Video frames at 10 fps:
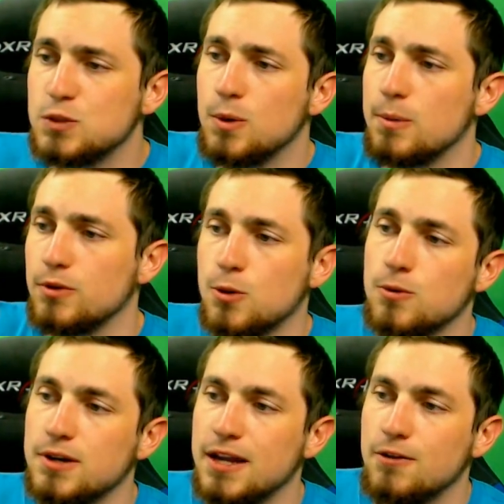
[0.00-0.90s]
that's where I'm
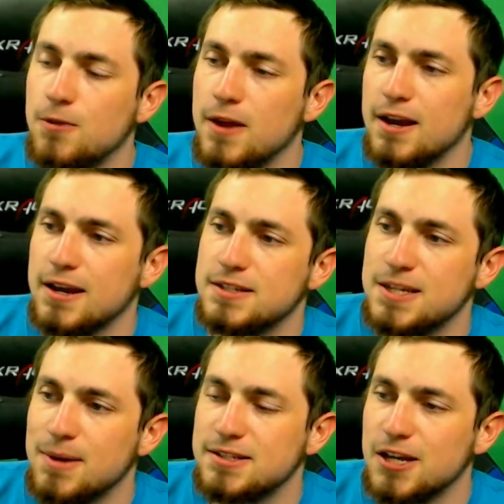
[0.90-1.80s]
recording everything. I can
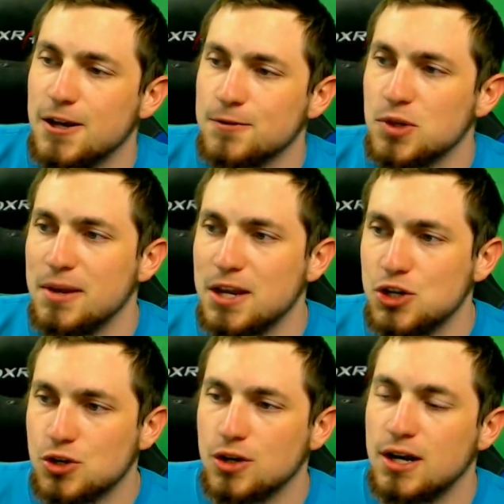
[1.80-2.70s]
see myself, so I'm making
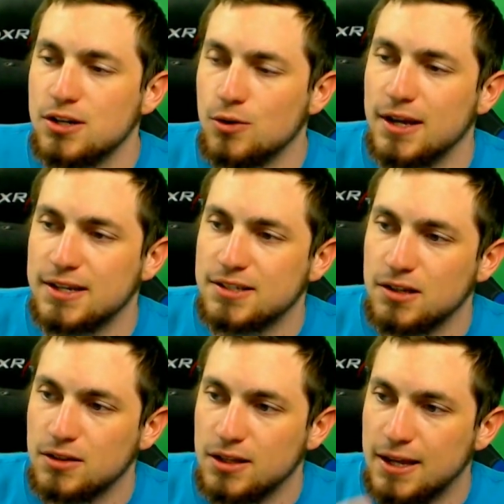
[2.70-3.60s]
sure I don't like
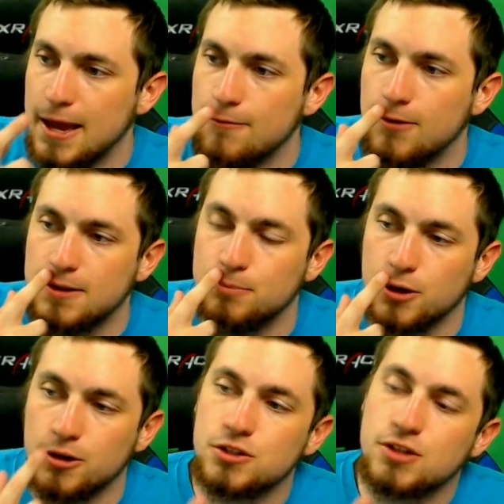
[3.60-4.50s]
suddenly like have like
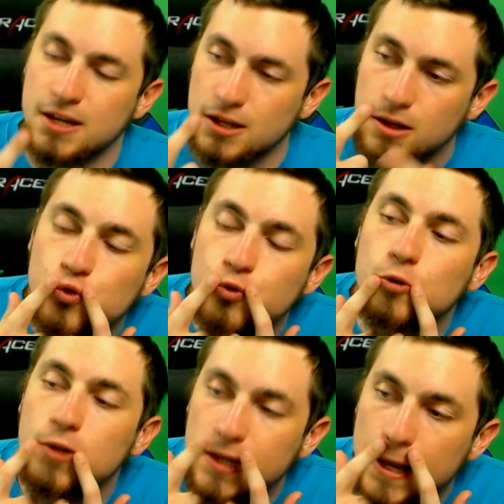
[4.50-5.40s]
burgers like
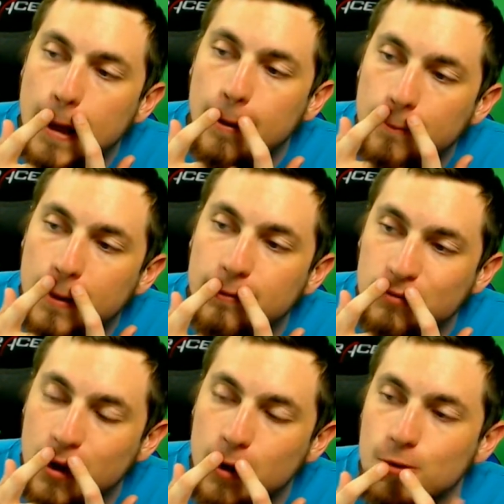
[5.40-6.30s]
drooling out of my
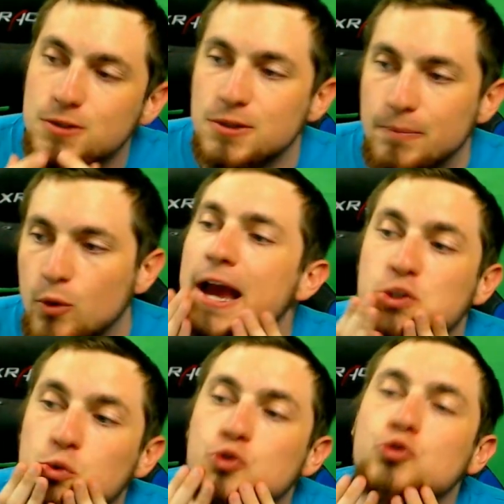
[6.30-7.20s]
nose or
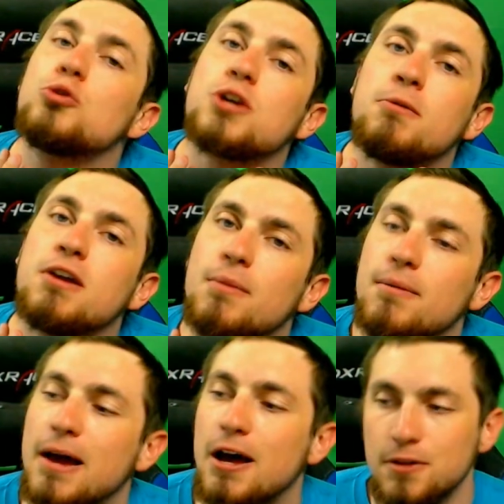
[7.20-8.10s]
actual drool coming out of
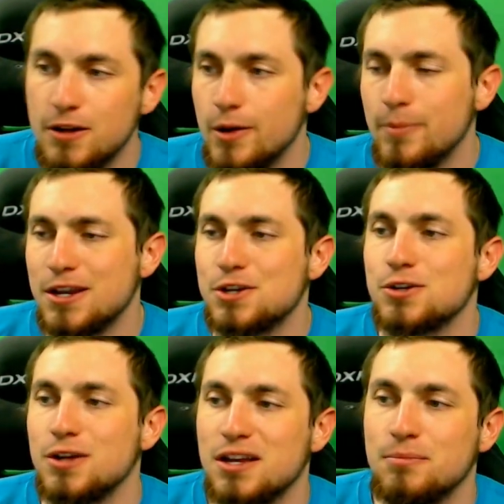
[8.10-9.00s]
my mouth. You know, I'm making
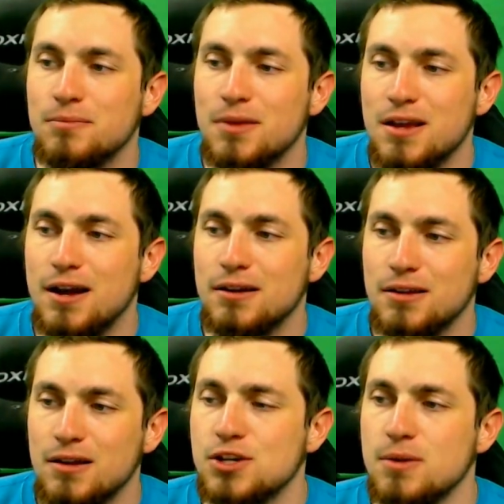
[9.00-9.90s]
sure like I'm not
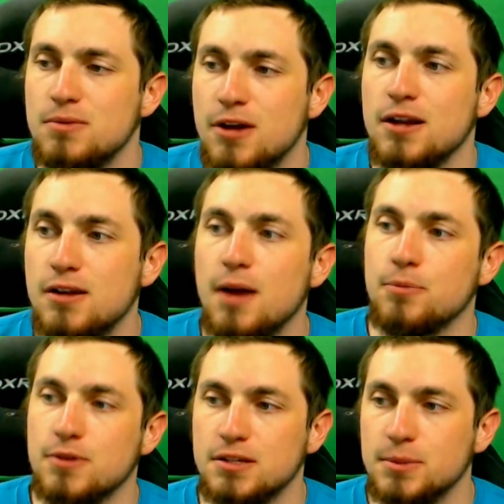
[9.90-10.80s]
making sure I'm not
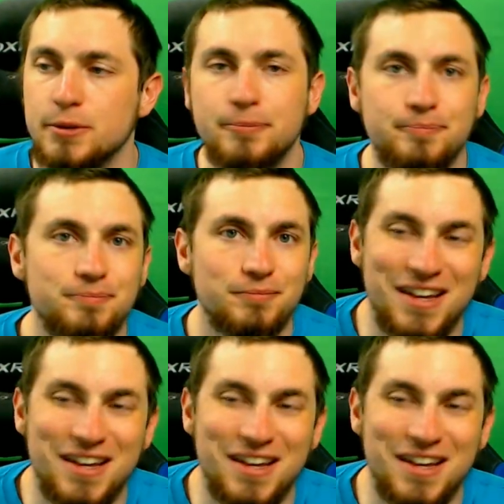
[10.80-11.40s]
not presentable.